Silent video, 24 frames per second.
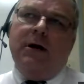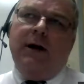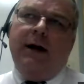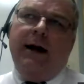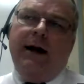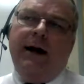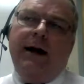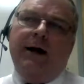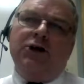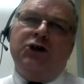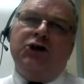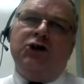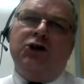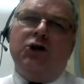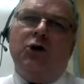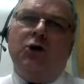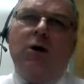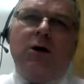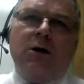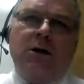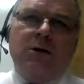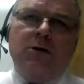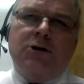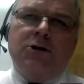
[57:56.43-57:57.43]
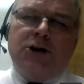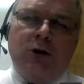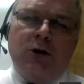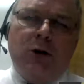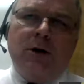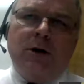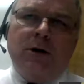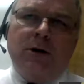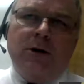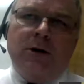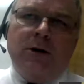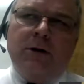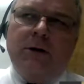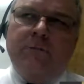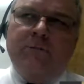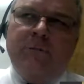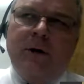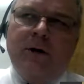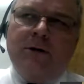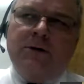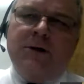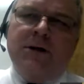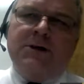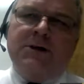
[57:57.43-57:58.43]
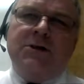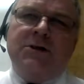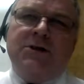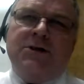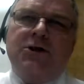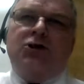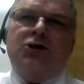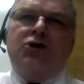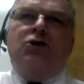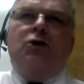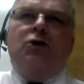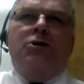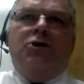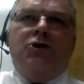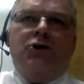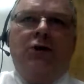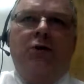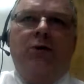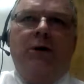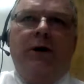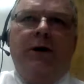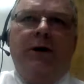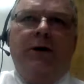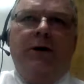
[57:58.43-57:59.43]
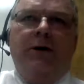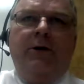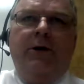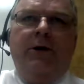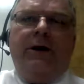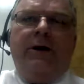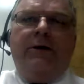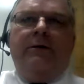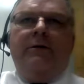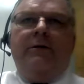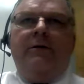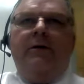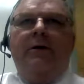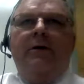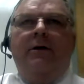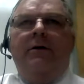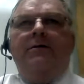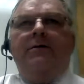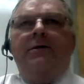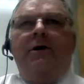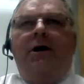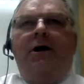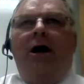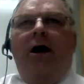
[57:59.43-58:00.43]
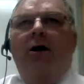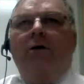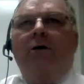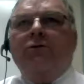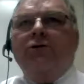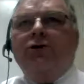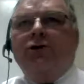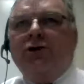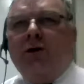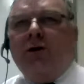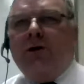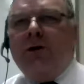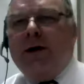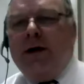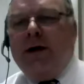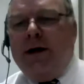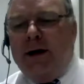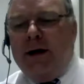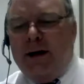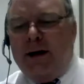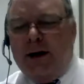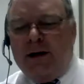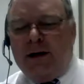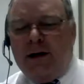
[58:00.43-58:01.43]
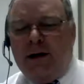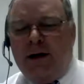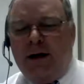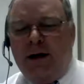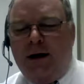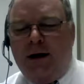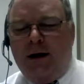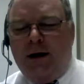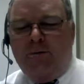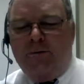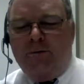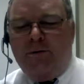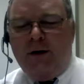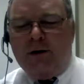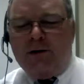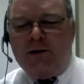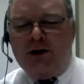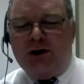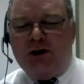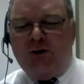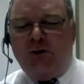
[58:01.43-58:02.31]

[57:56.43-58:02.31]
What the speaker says: in a shortened verse. This is the short story. You get long story in the verses